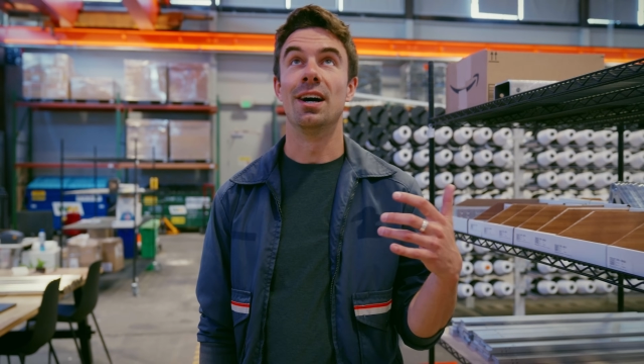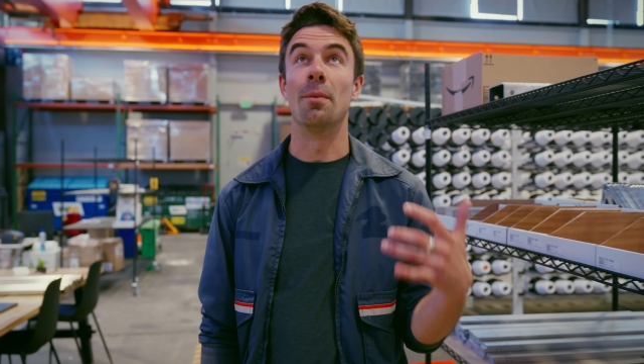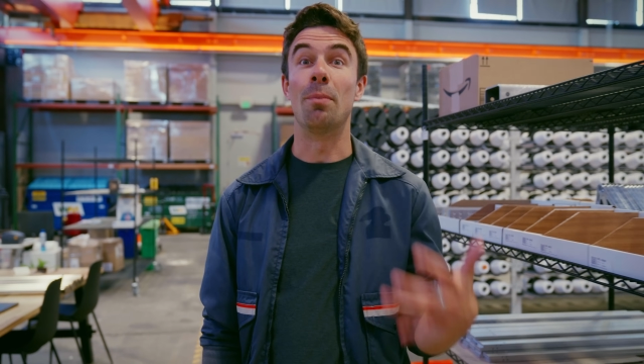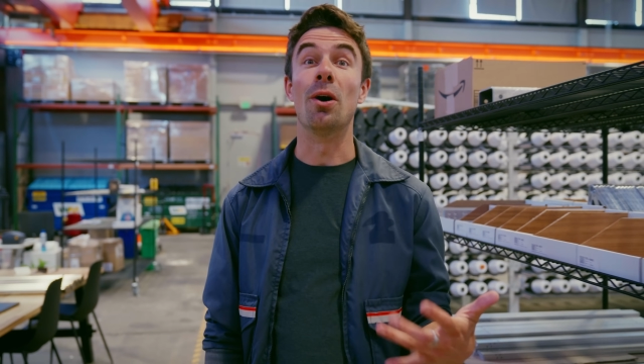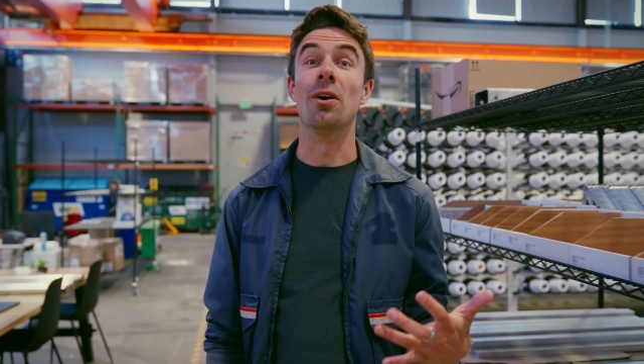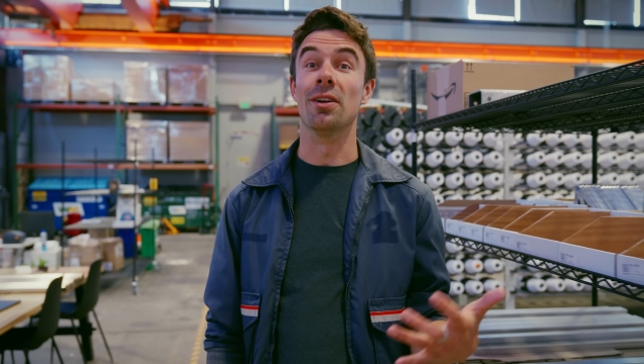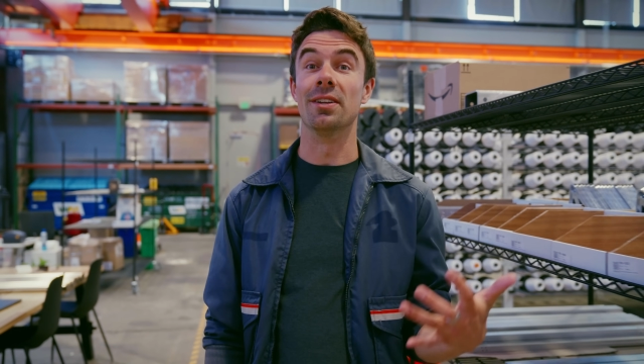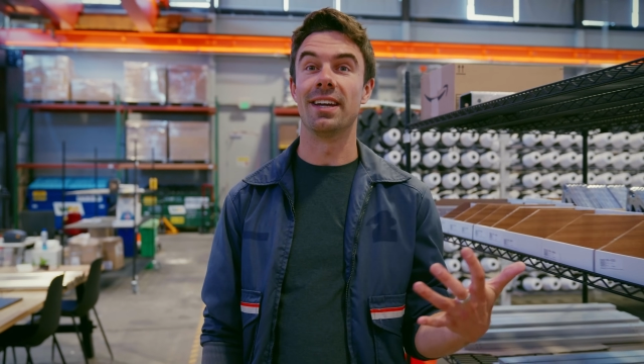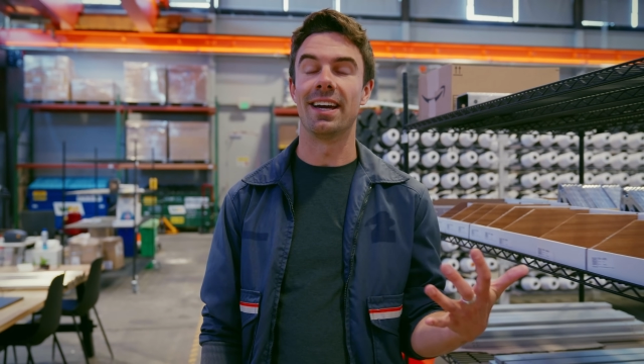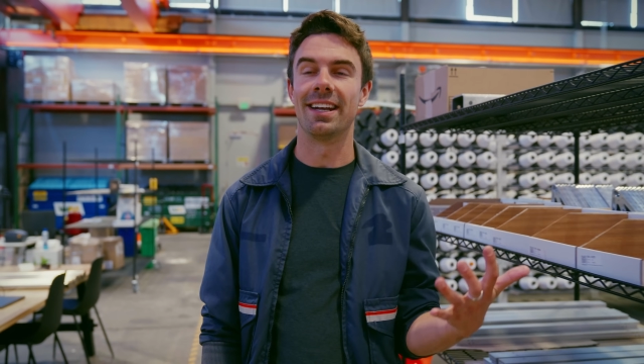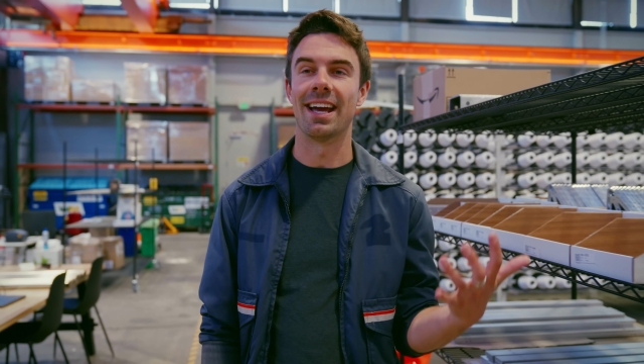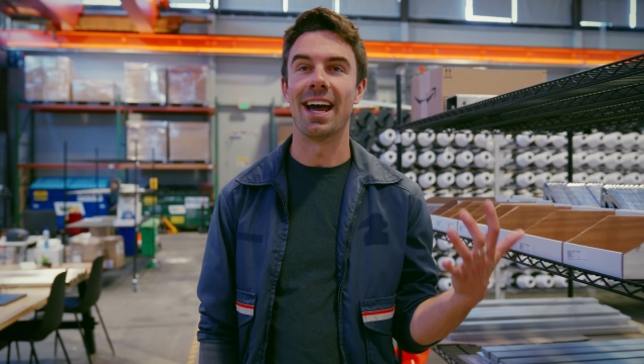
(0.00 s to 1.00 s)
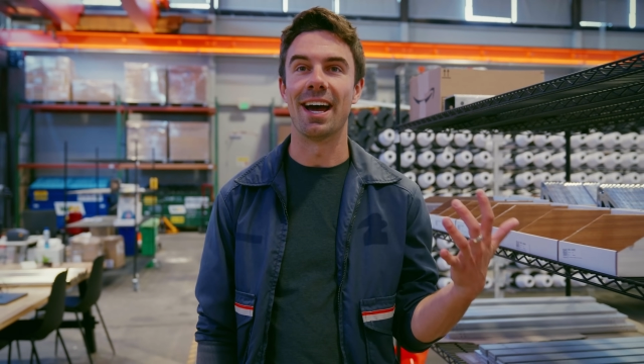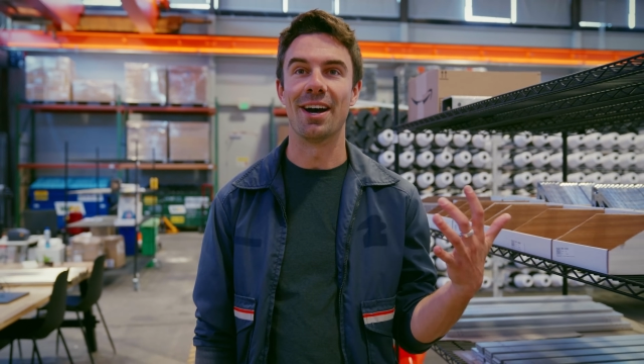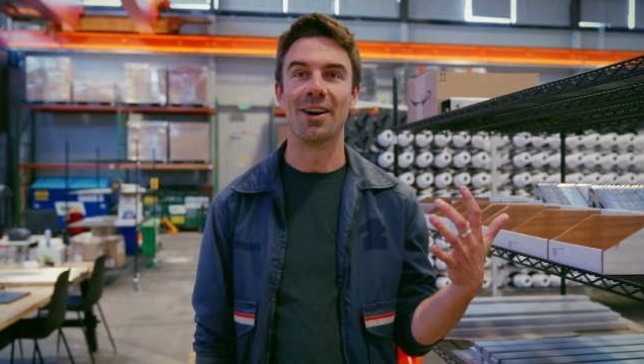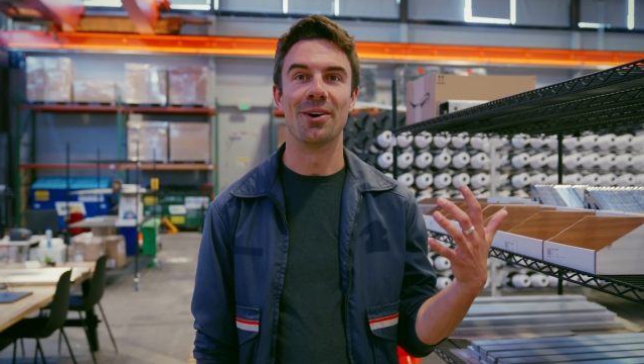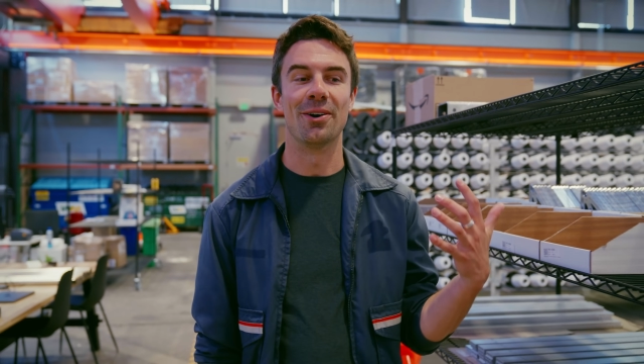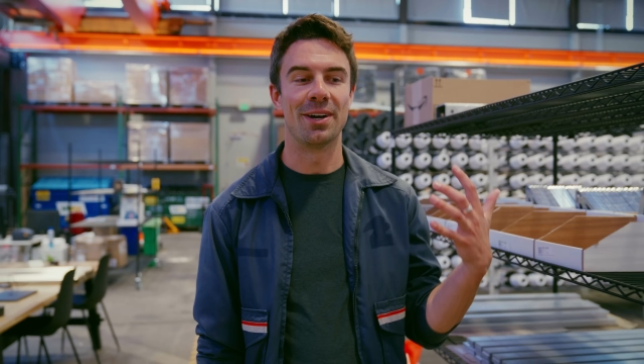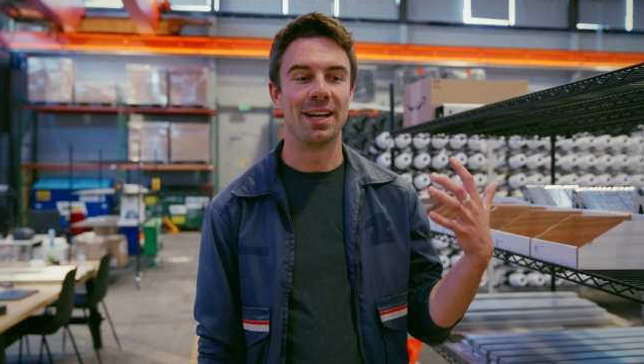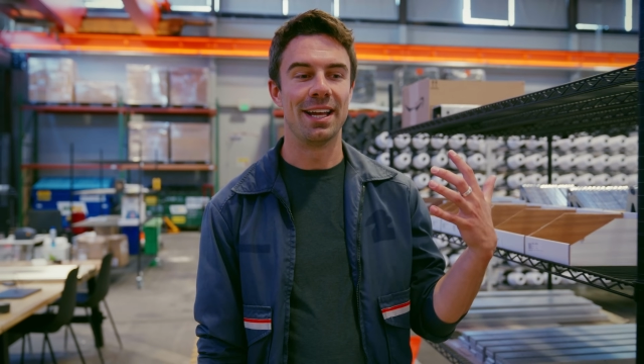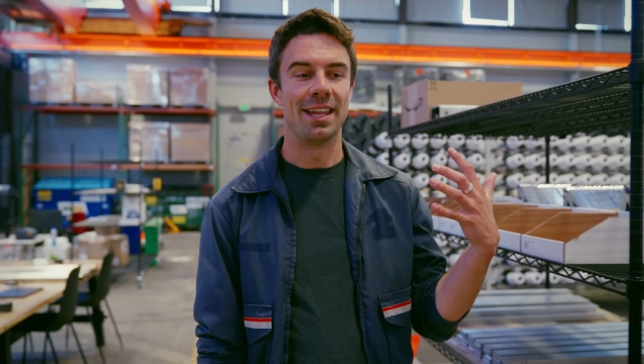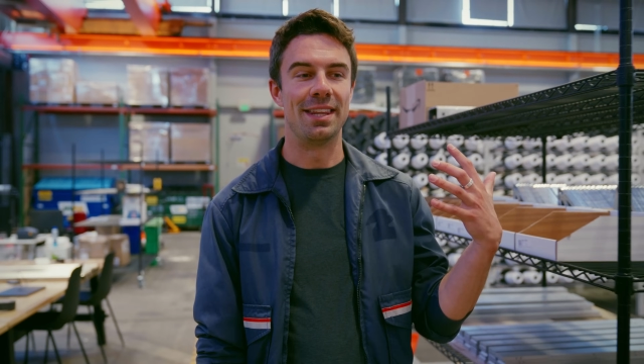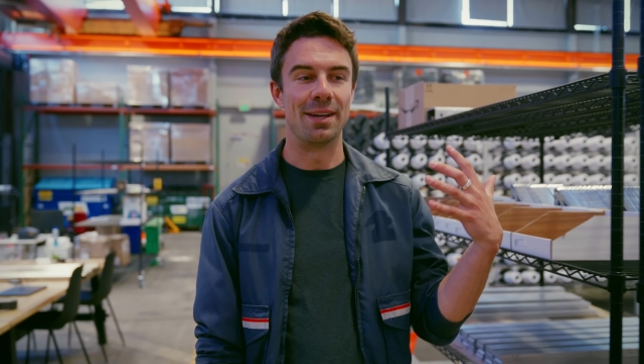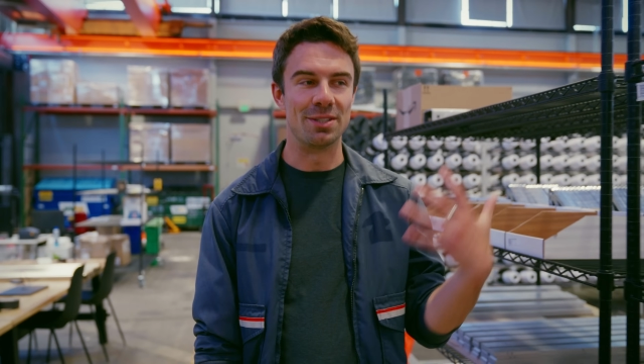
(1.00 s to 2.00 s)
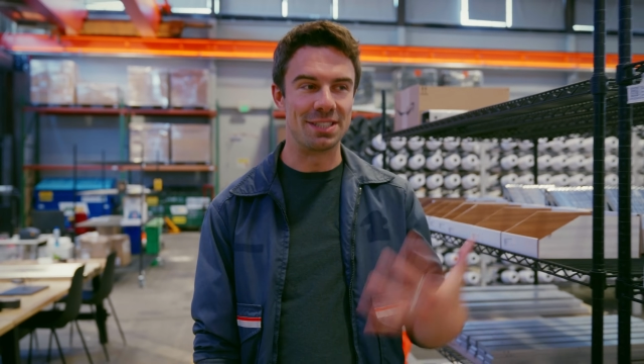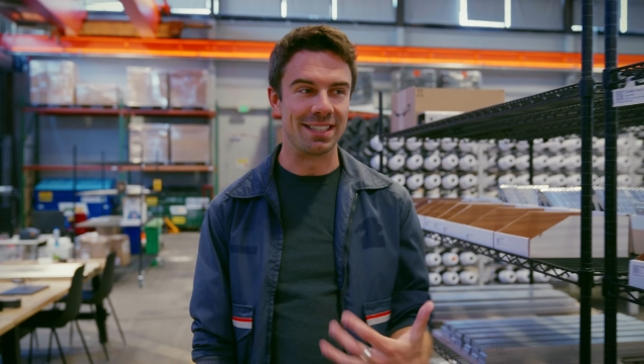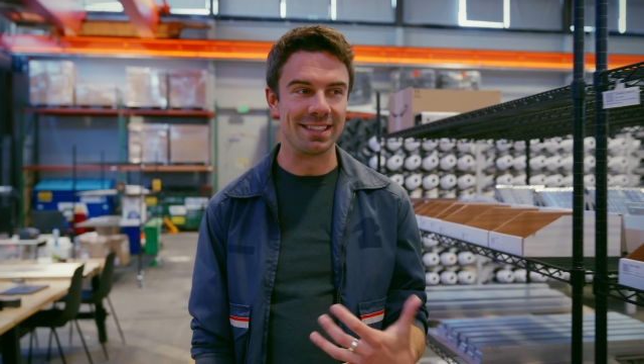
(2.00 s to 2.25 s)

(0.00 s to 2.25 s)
appalled at how they would sit